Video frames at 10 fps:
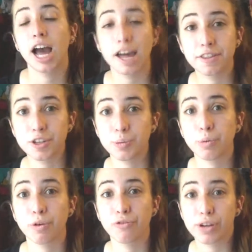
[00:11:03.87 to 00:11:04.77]
At this
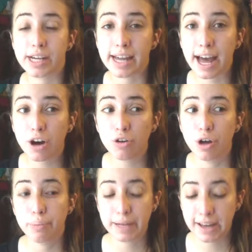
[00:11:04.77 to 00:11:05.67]
point, we're freaking out
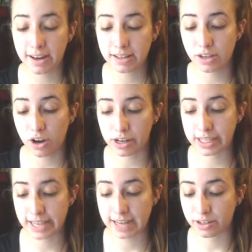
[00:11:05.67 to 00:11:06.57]
because
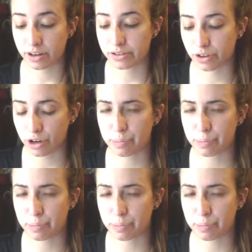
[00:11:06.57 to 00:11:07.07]
August has gone dark,